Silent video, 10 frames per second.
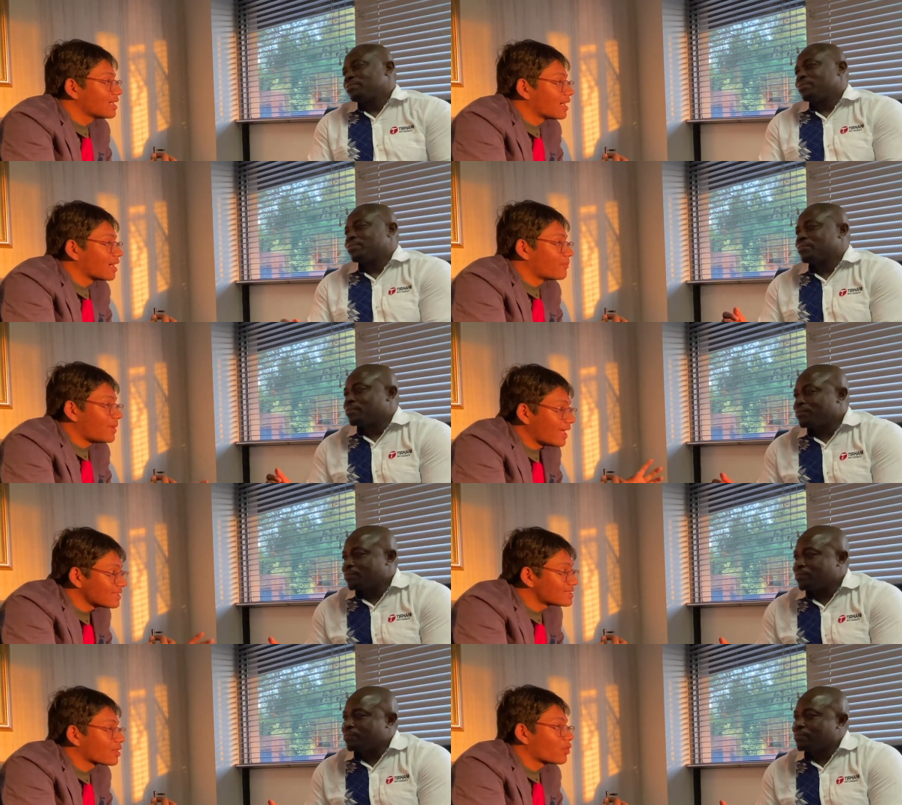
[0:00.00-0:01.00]
Speaker 1: Uh, bans
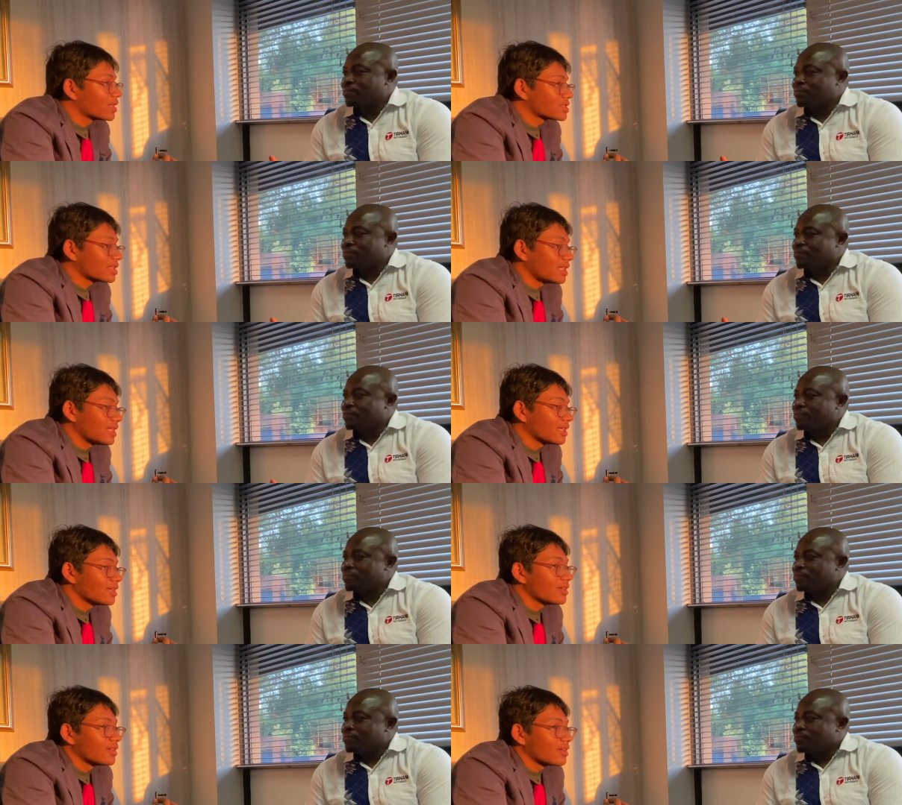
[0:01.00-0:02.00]
the questioning.
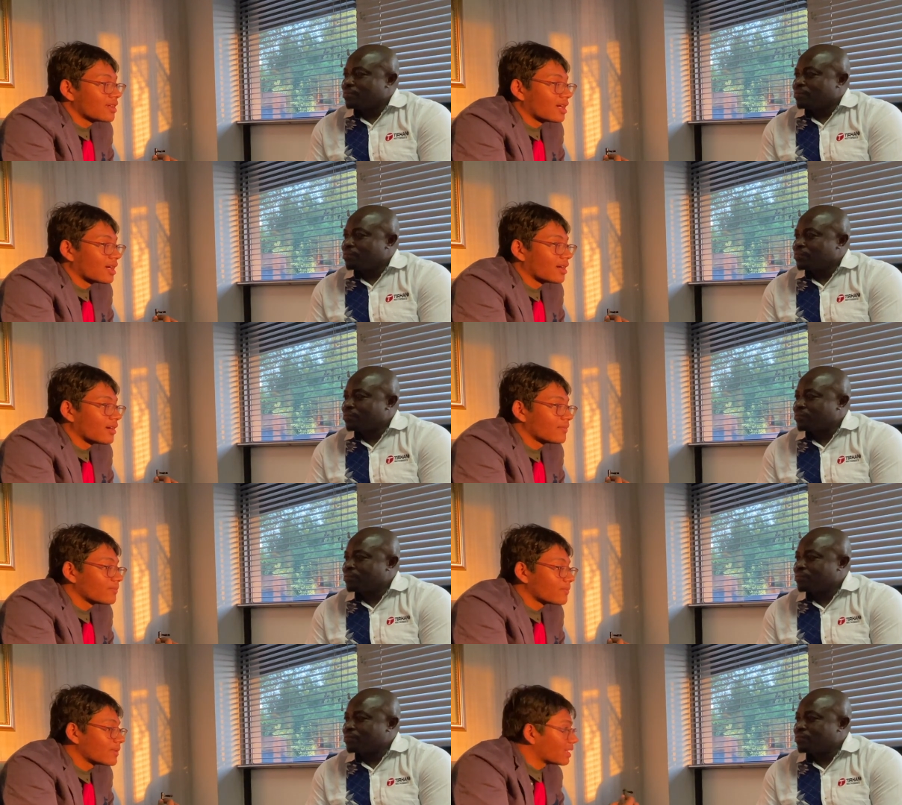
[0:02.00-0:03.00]
Uh,
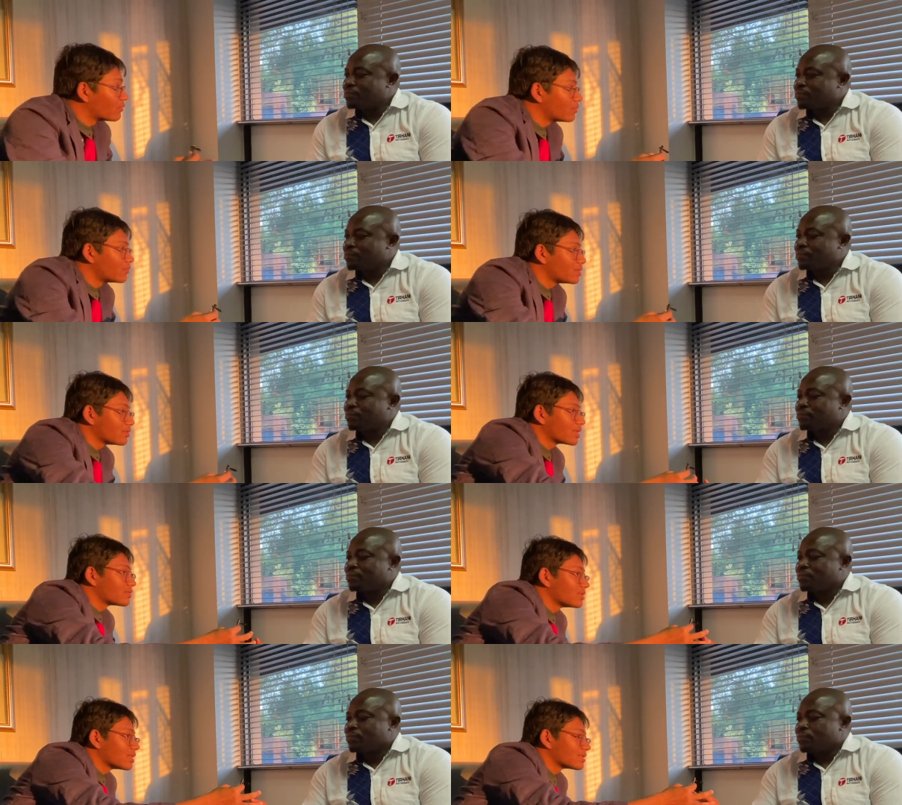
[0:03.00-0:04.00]
yeah, w would you like to
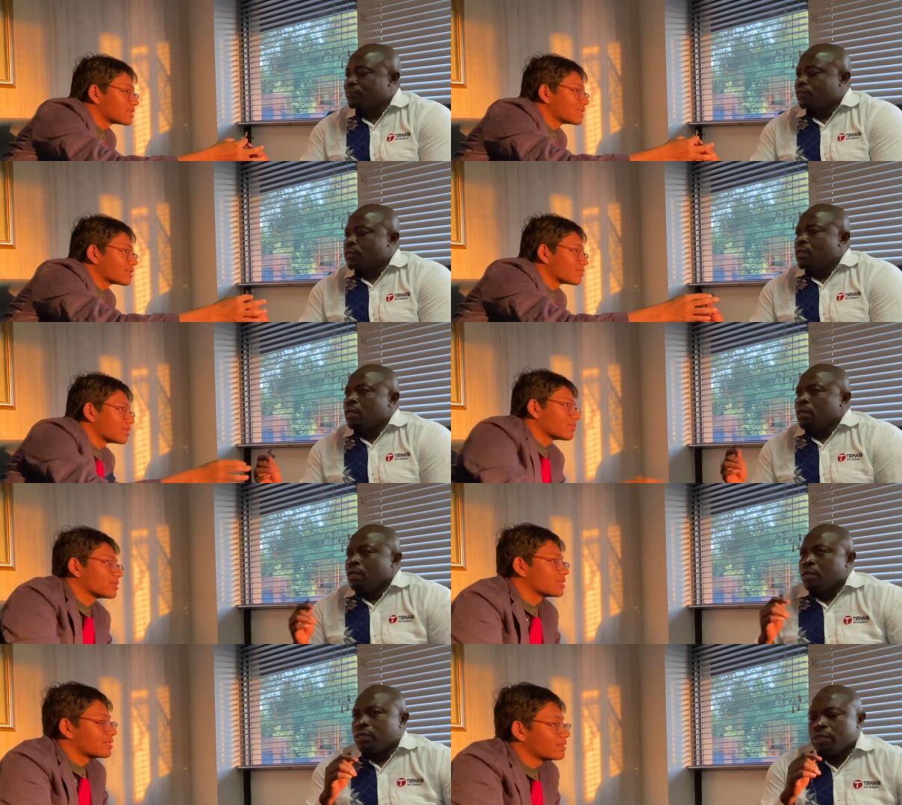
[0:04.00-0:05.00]
yeah, say something
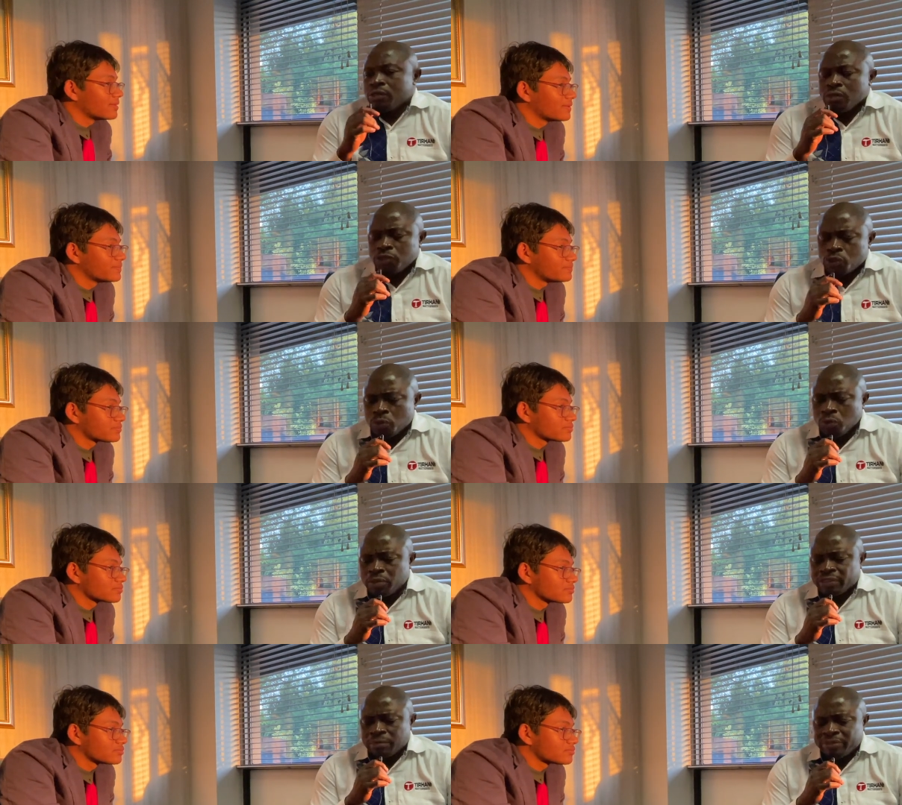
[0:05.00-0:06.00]
about that?
Speaker 2: You know, school
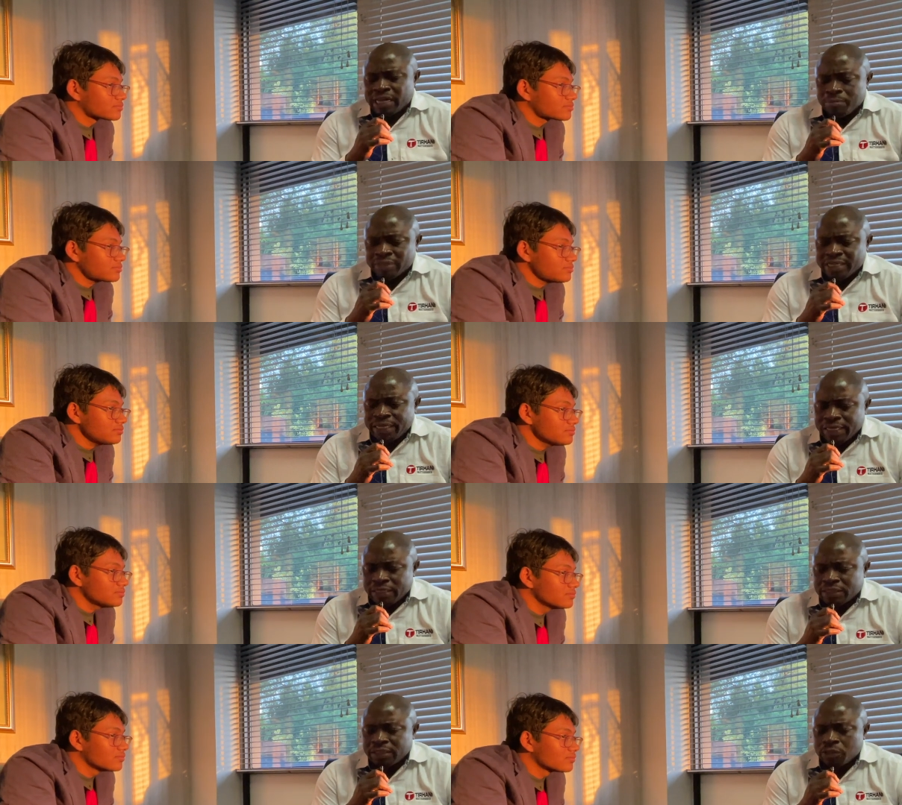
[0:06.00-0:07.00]
sometimes
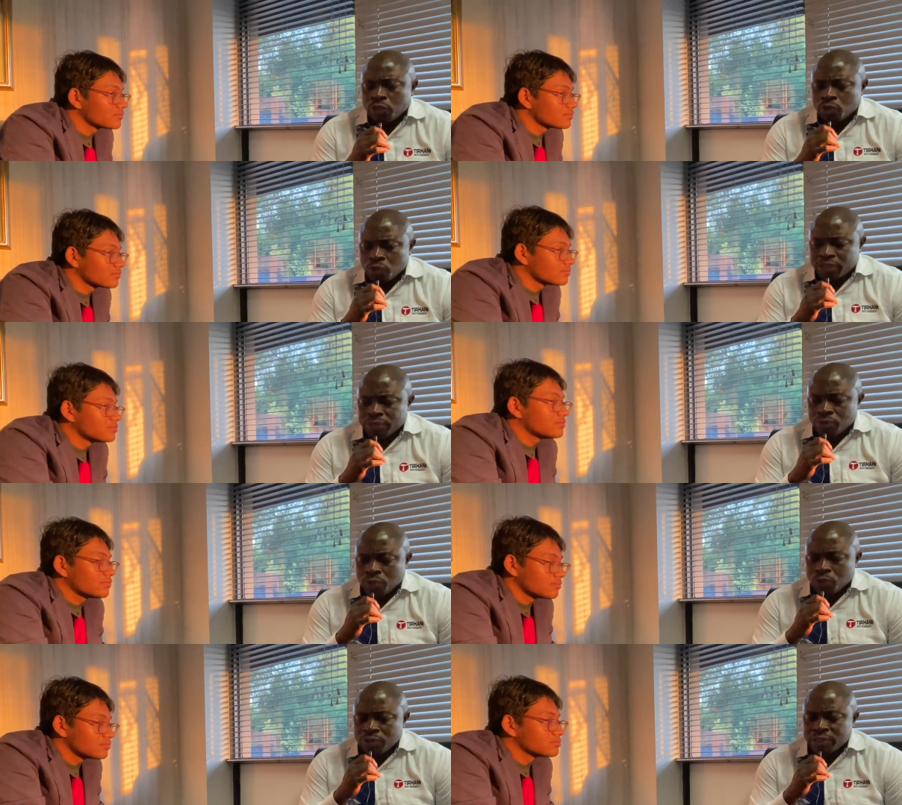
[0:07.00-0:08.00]
kills the curiosi
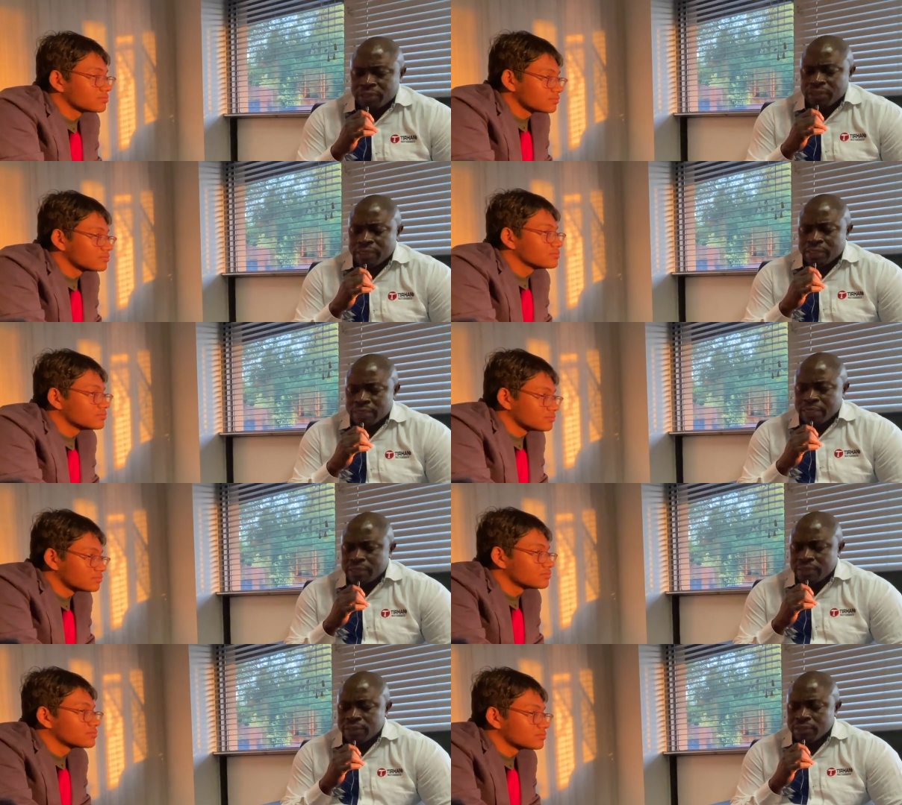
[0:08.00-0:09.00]
curiosity in
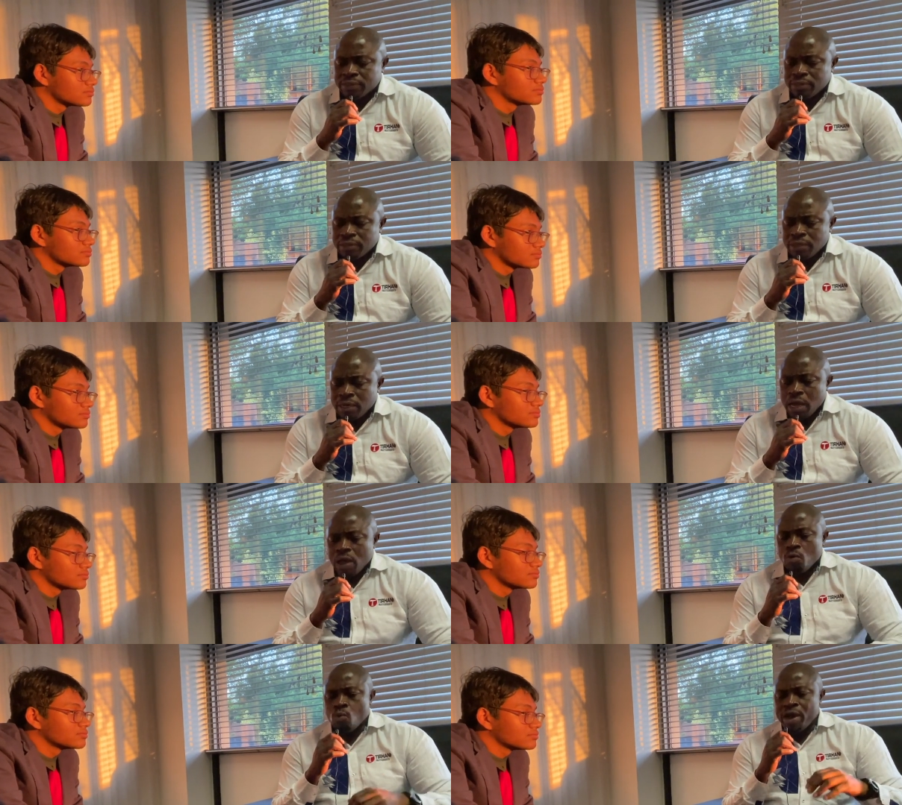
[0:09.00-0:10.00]
kids.
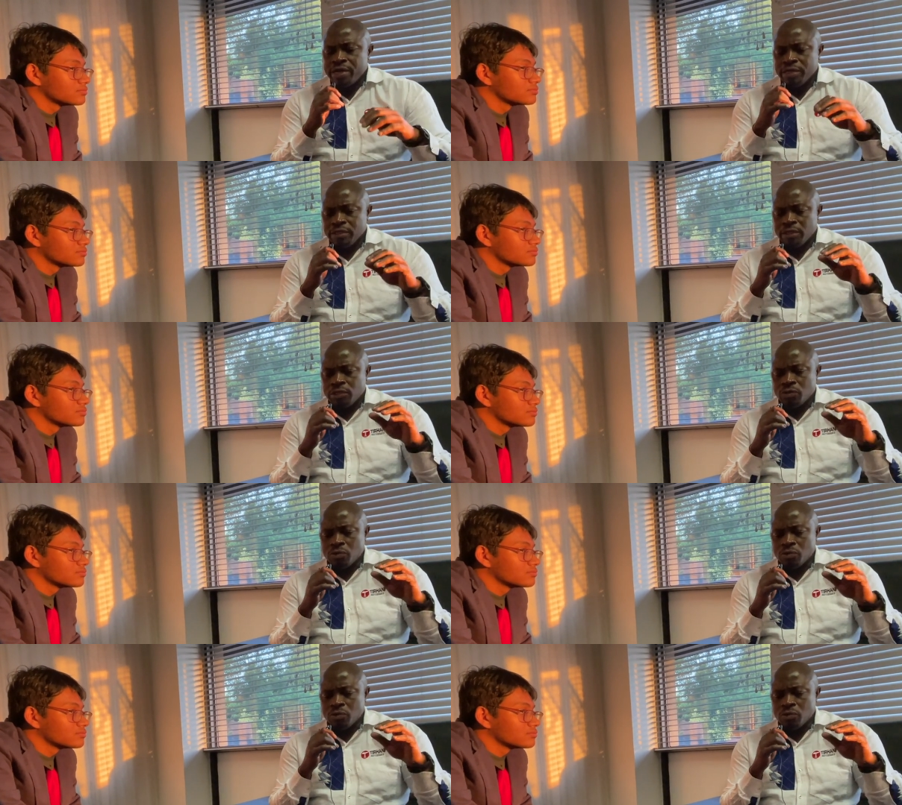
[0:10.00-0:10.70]
When you